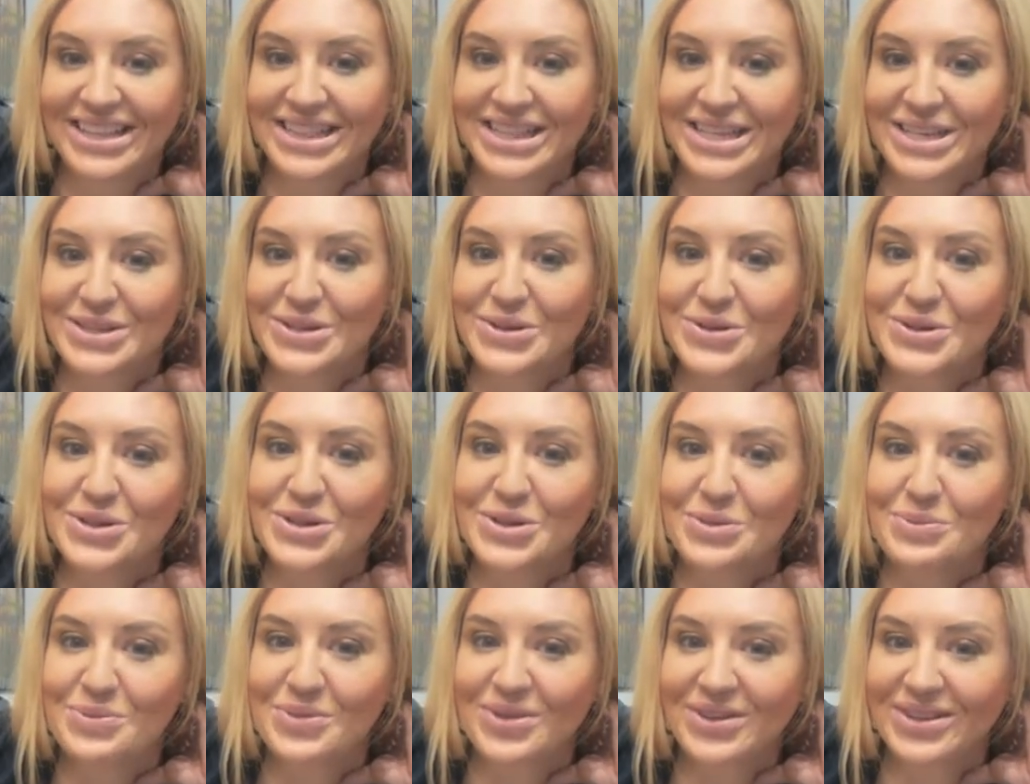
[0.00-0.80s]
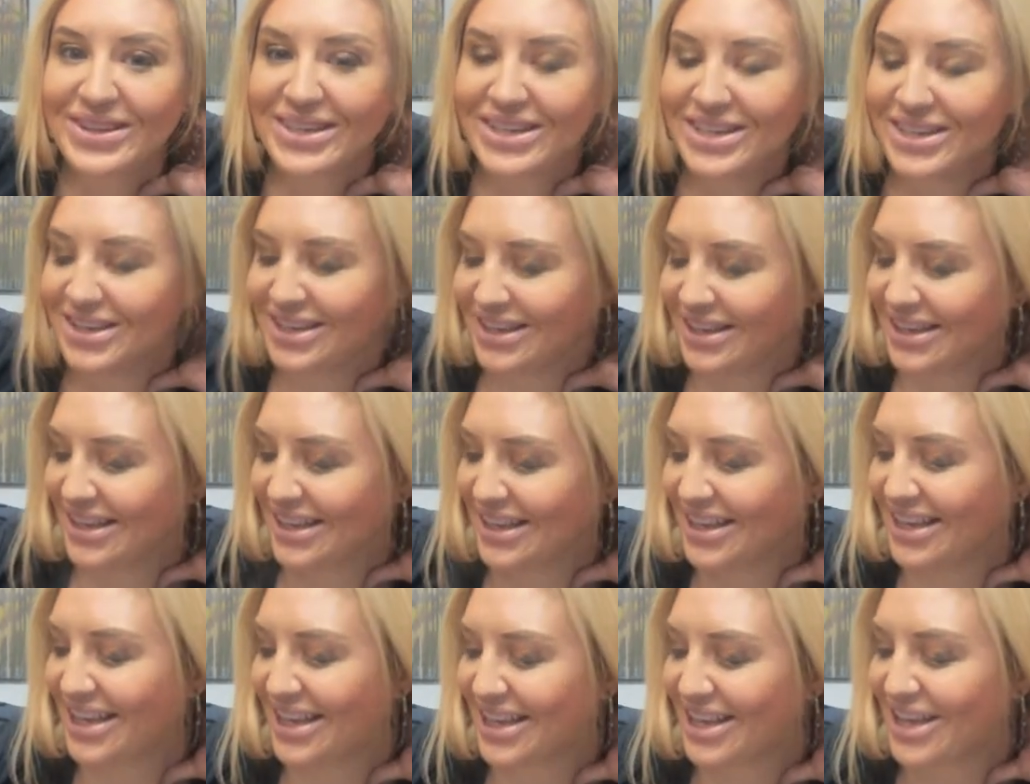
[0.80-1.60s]
These are some really
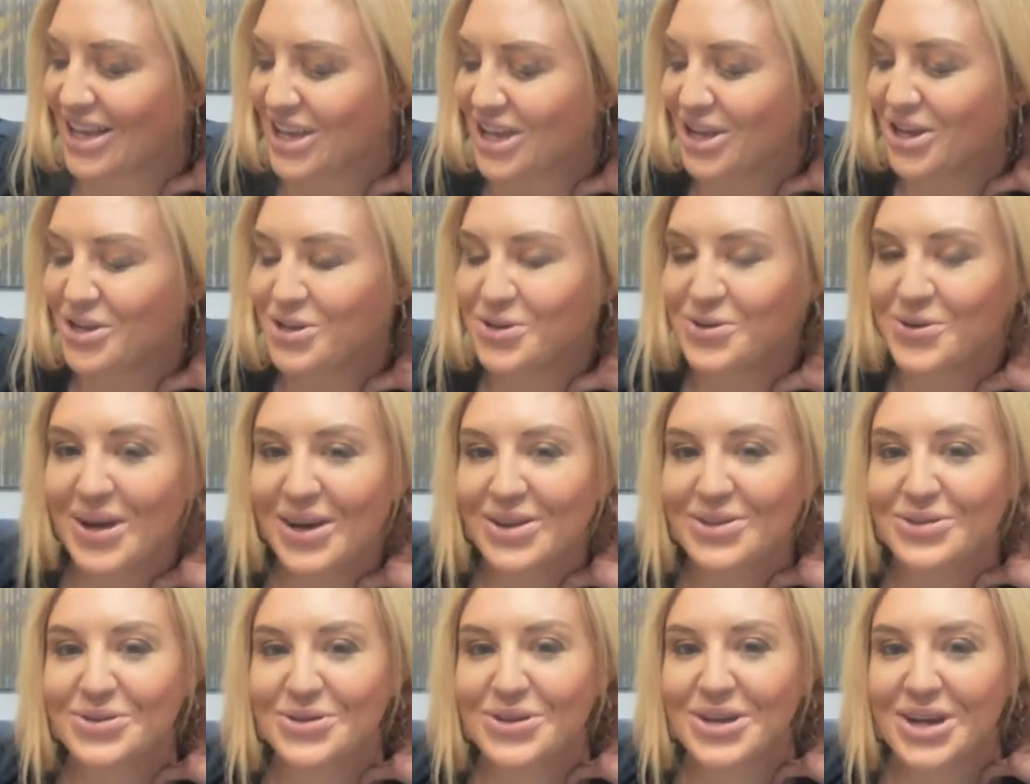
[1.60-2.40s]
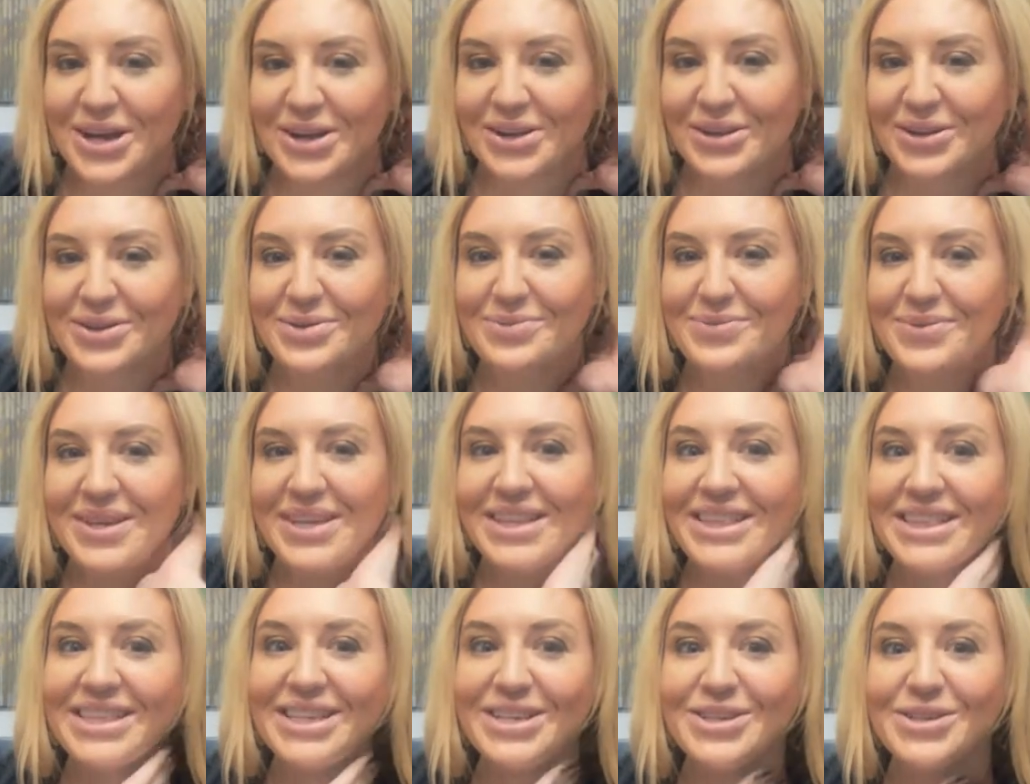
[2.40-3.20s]
You guys are killing
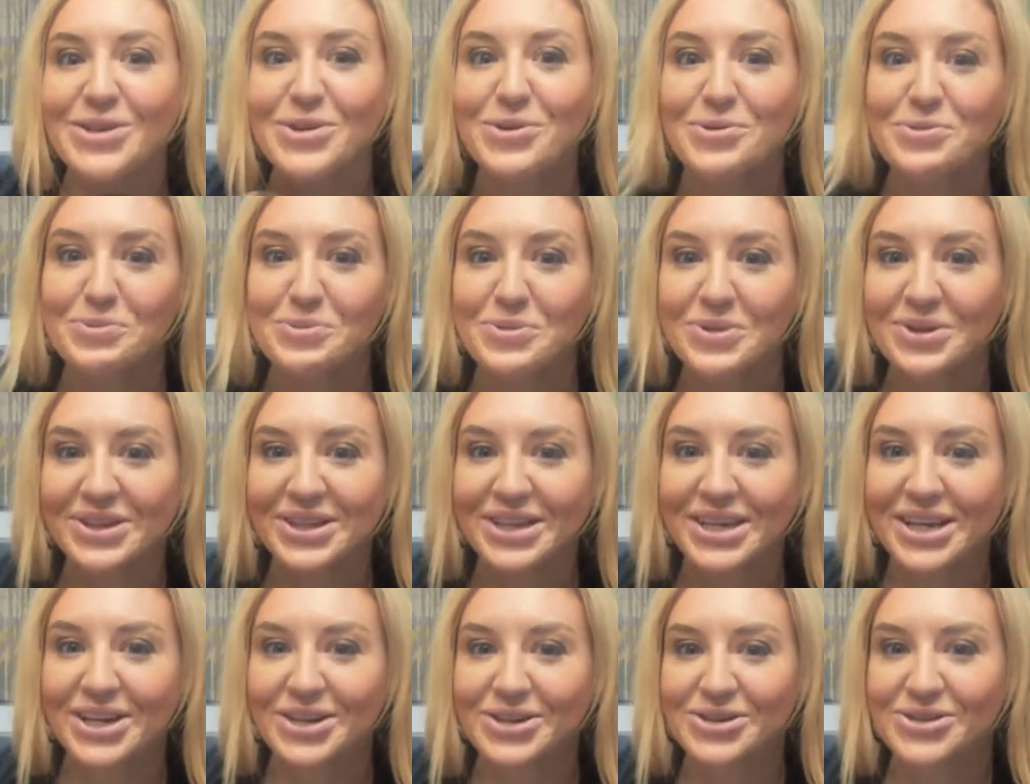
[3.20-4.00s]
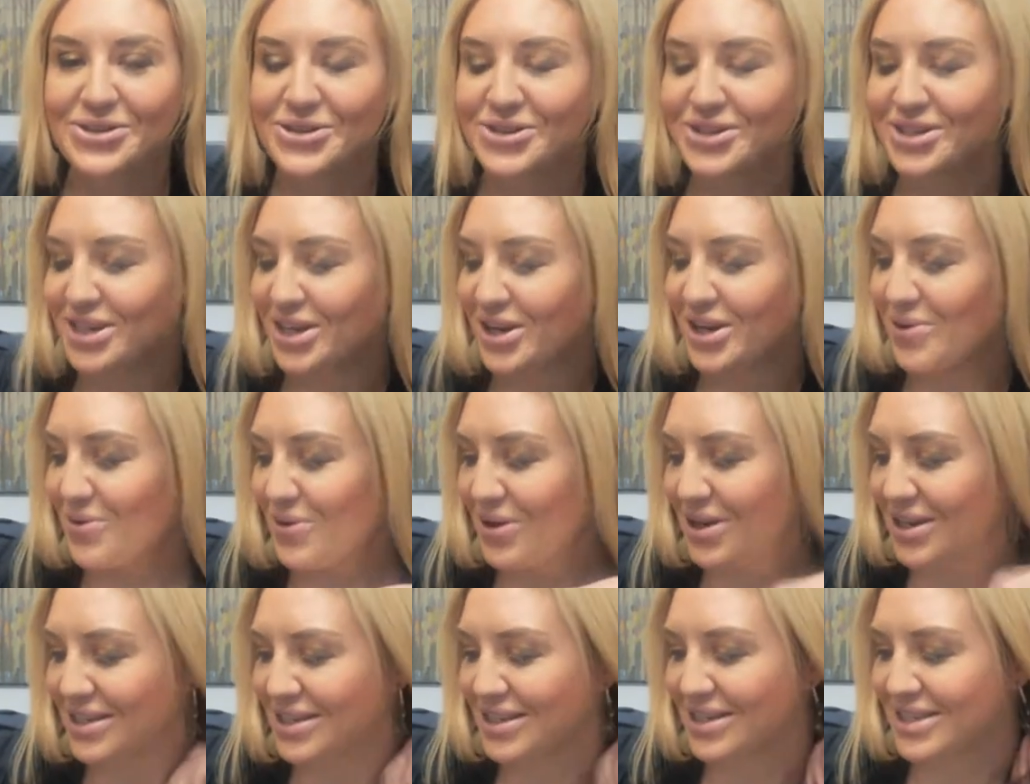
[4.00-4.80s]
me. These are really interesting
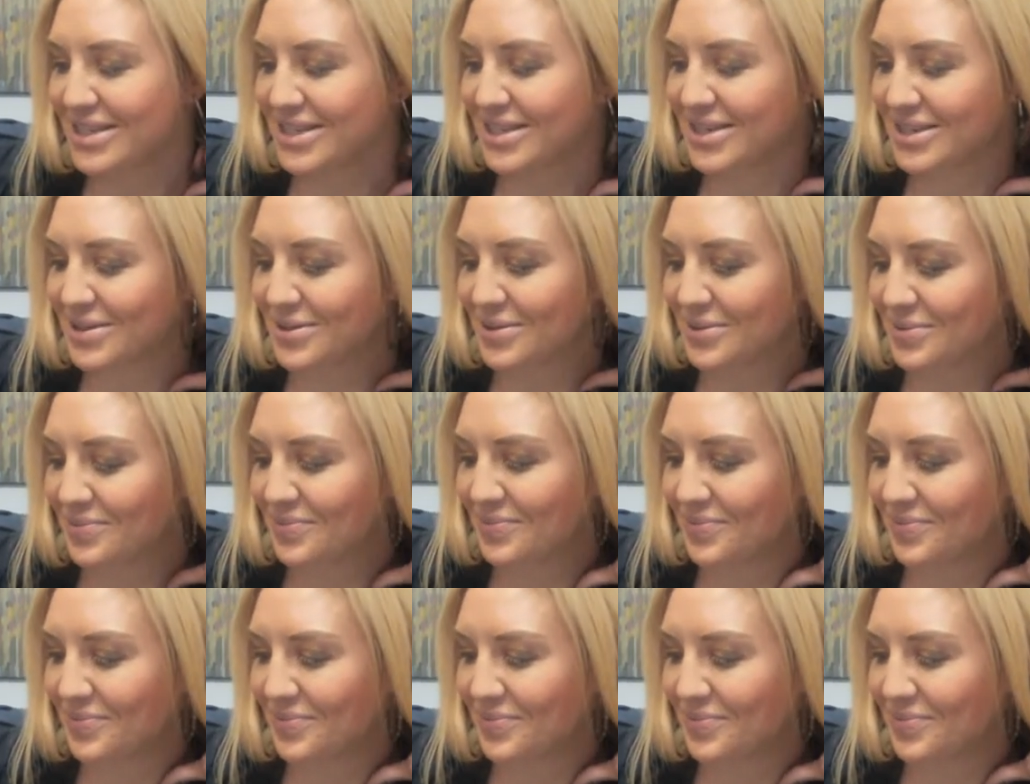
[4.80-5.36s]
ones.